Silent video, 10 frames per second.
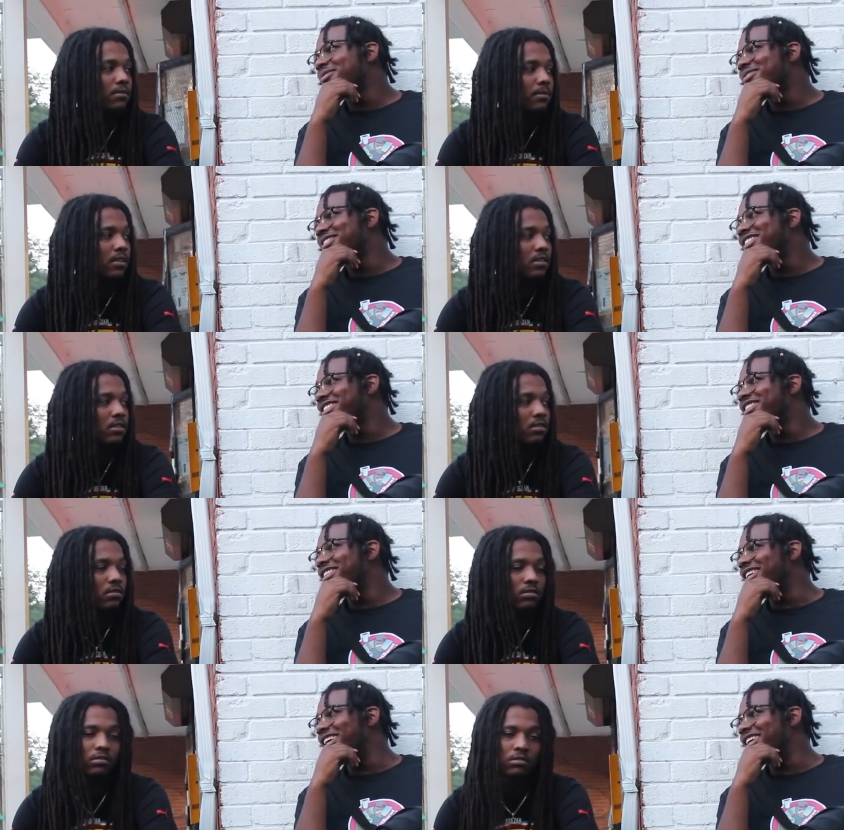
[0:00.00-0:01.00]
Speaker 1: bro. So
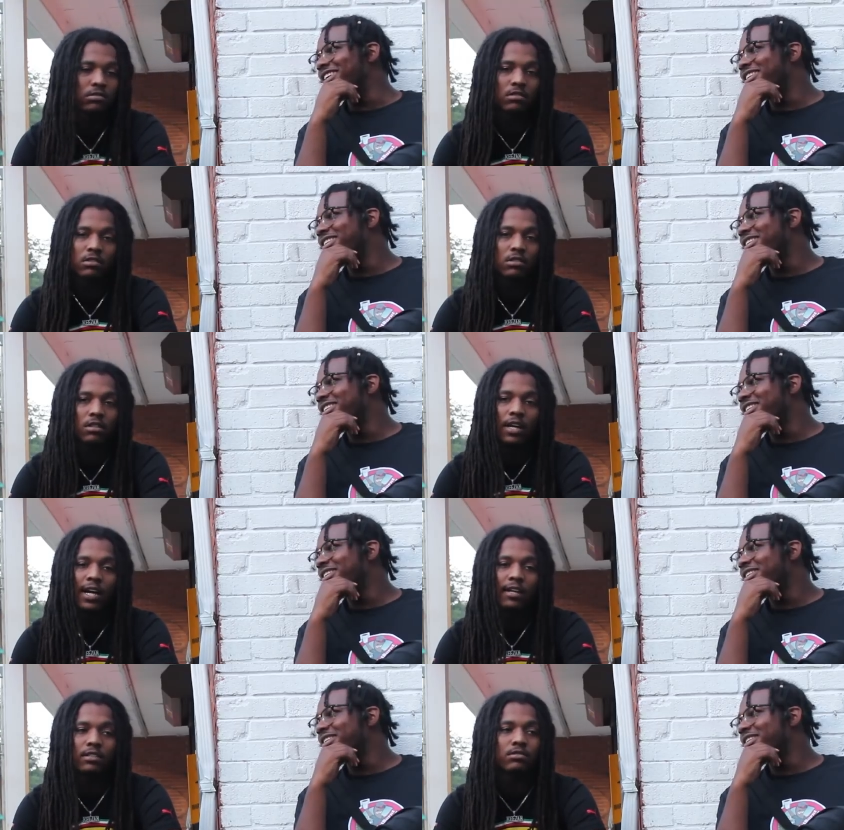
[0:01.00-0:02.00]
yeah,
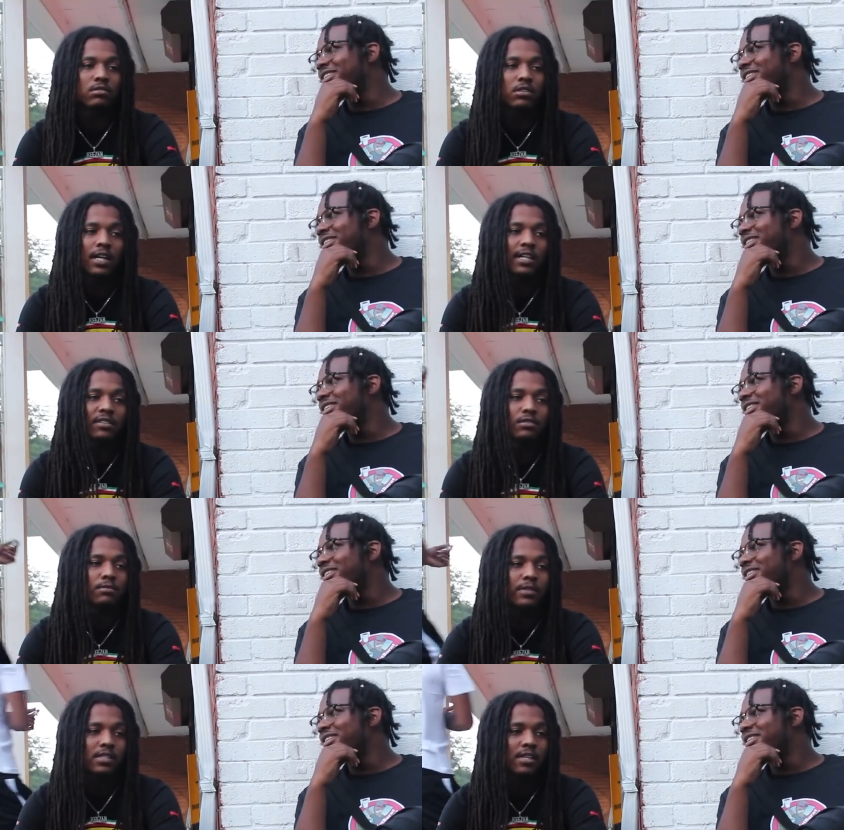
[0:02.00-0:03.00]
I do. I do a
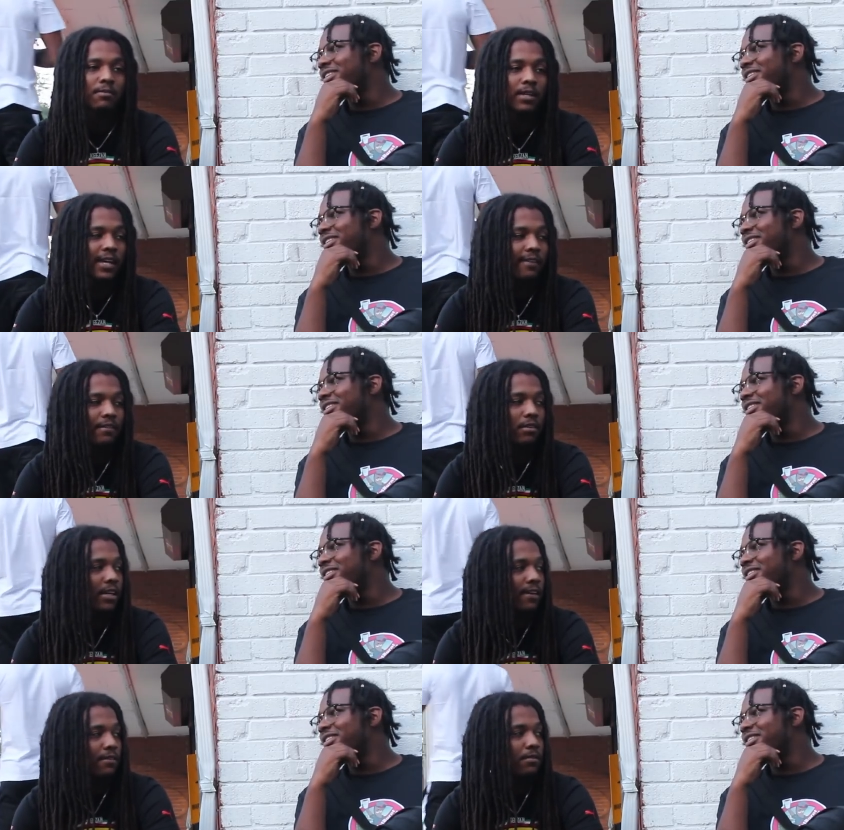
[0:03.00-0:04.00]
mixtape with Kavo.
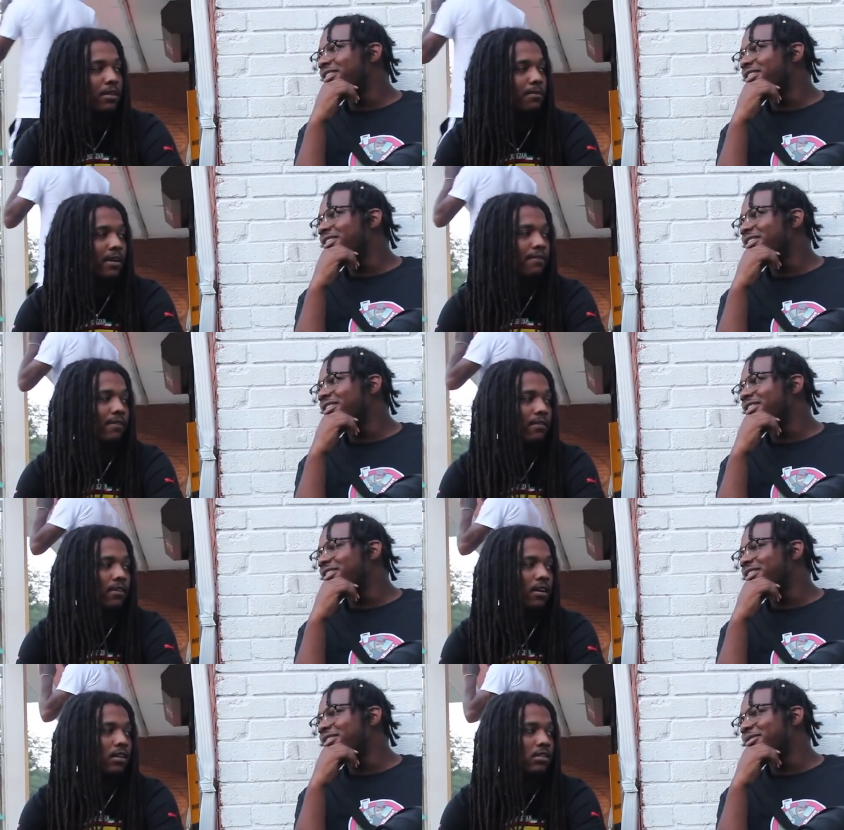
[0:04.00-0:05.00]
Kavo, one of my favorite
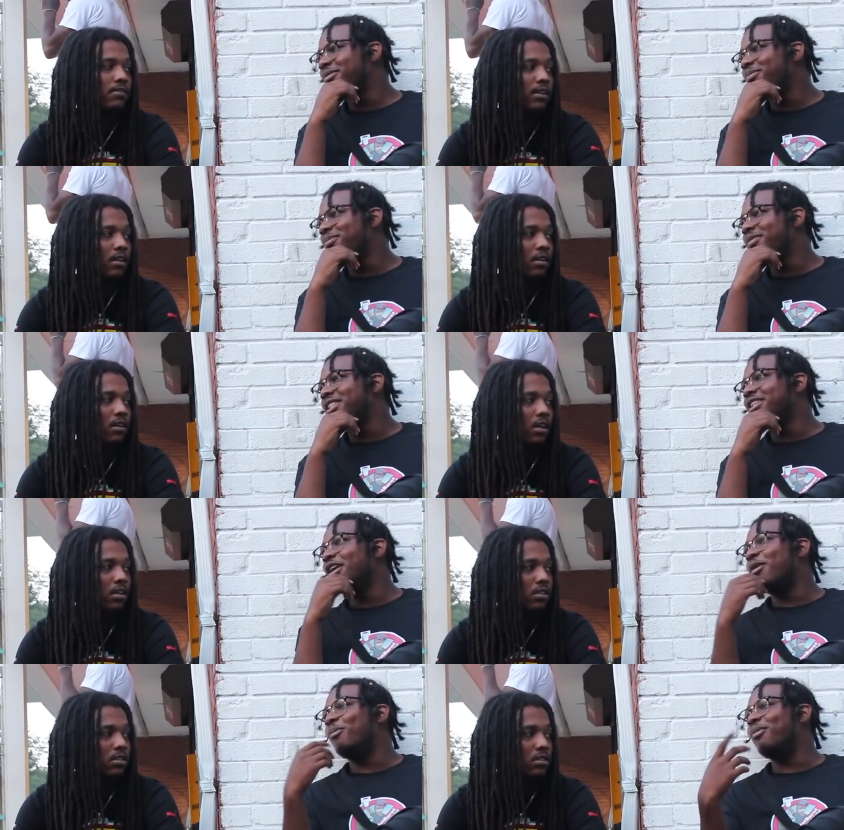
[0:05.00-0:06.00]
artists right now,
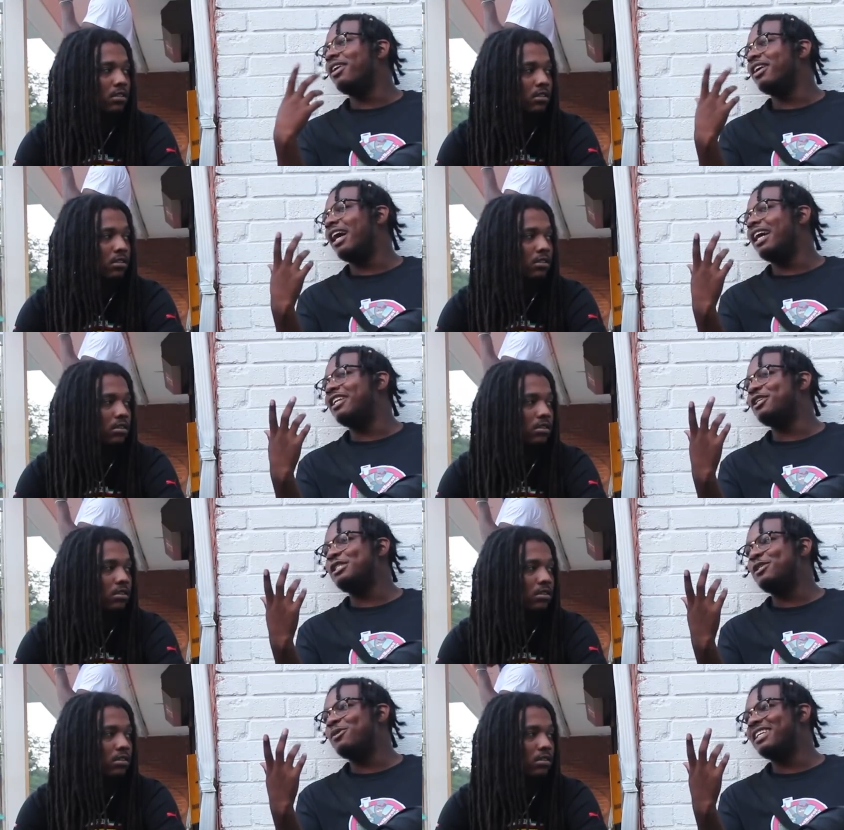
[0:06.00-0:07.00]
honestly.
Speaker 2: But I know
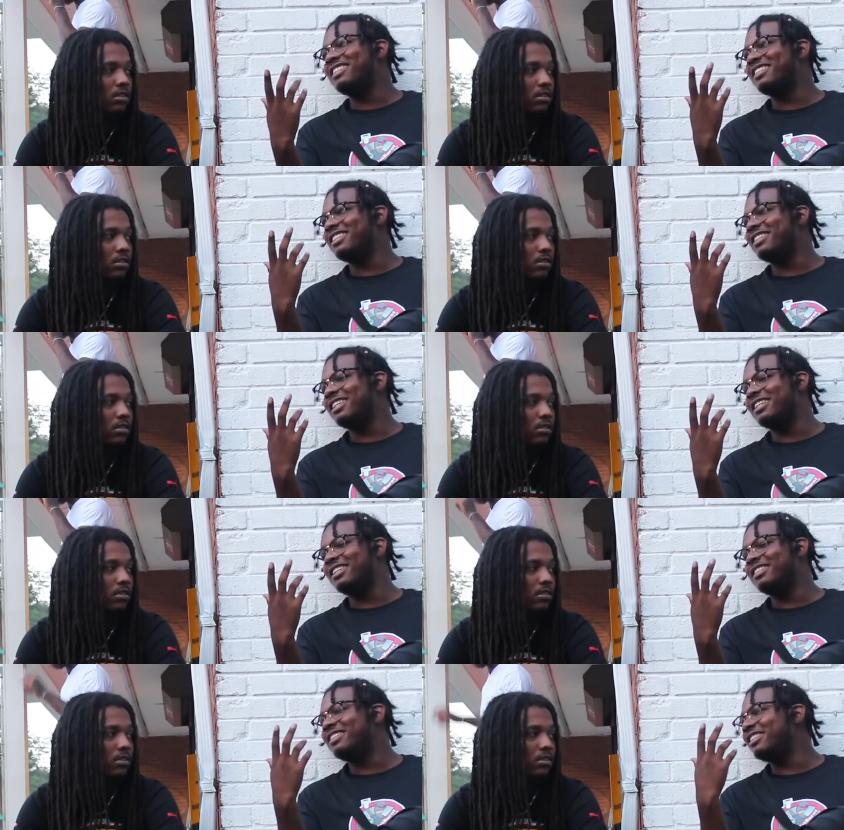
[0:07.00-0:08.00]
you listen to
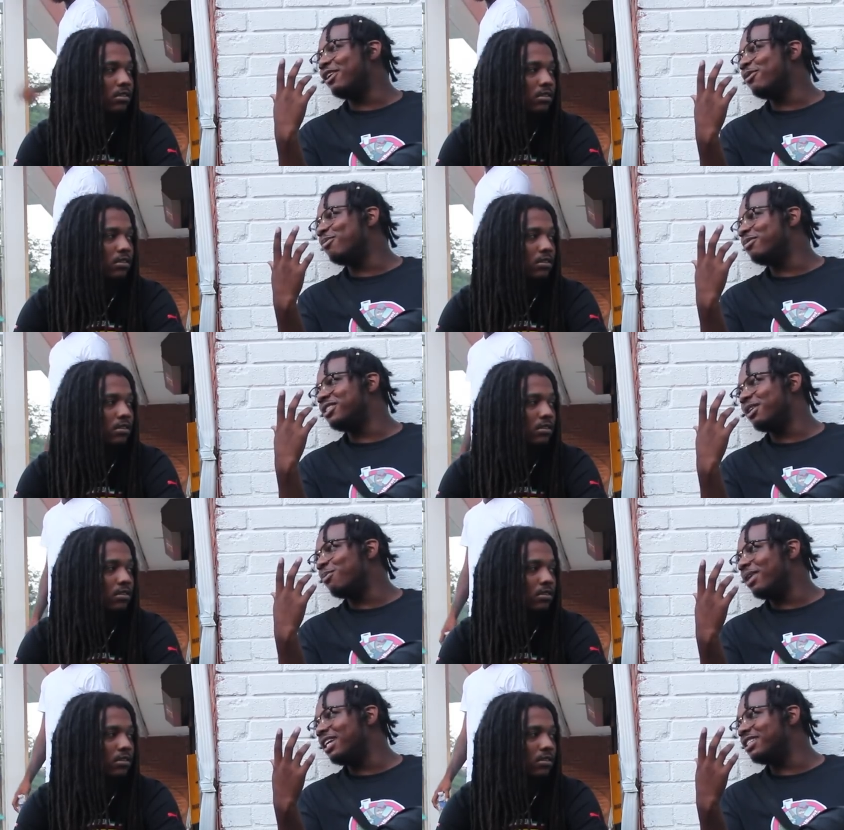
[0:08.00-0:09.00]
some some
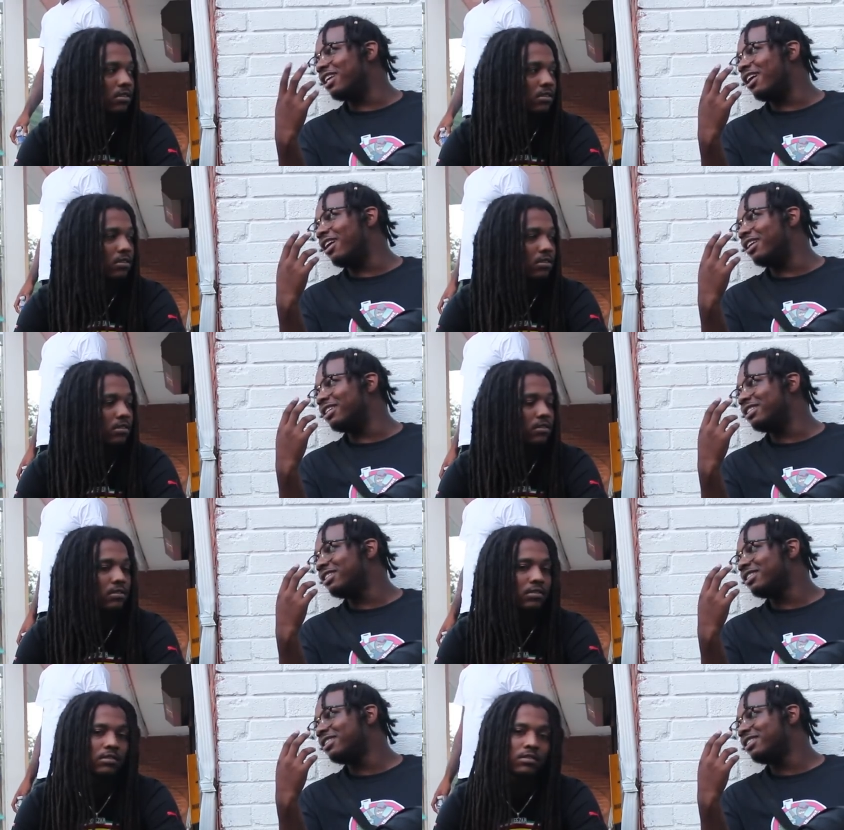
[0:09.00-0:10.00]
major artists
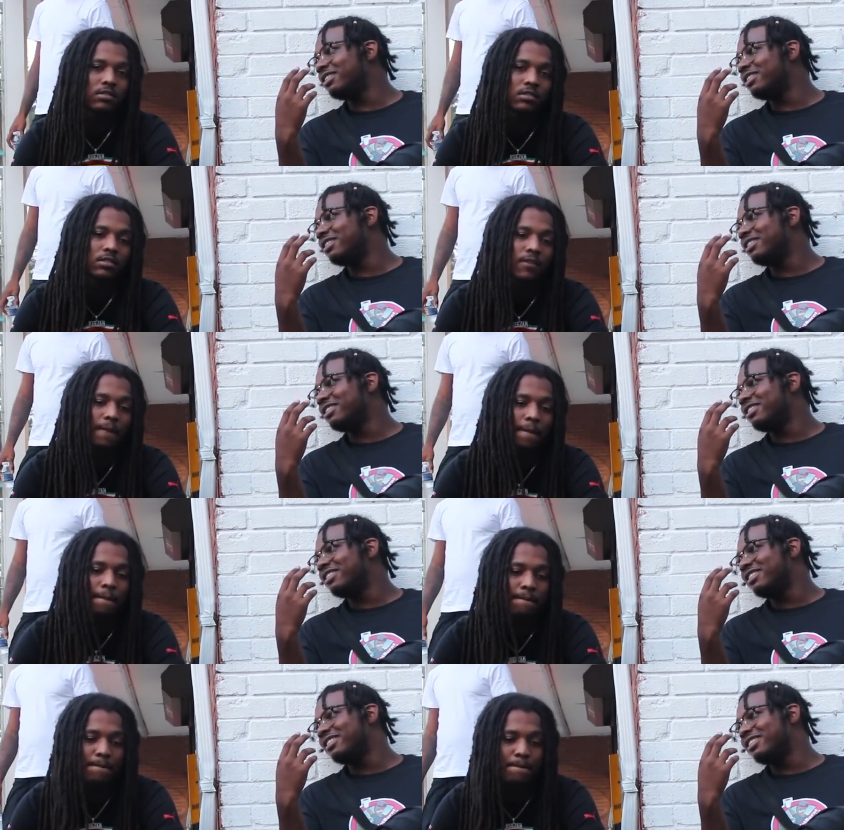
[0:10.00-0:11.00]

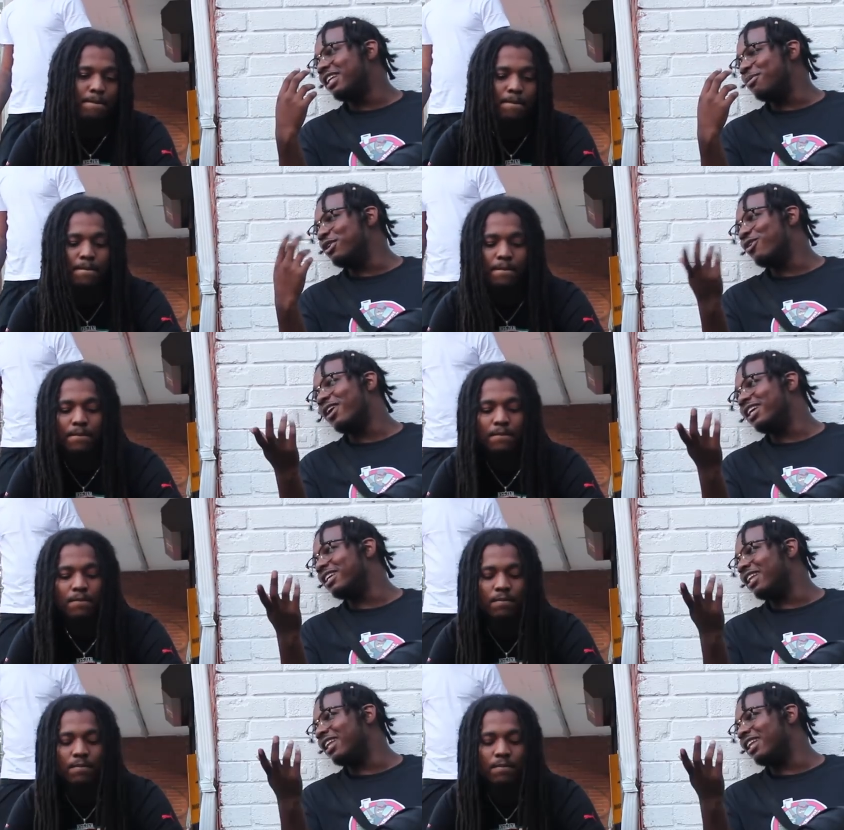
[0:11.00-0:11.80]
that be cranking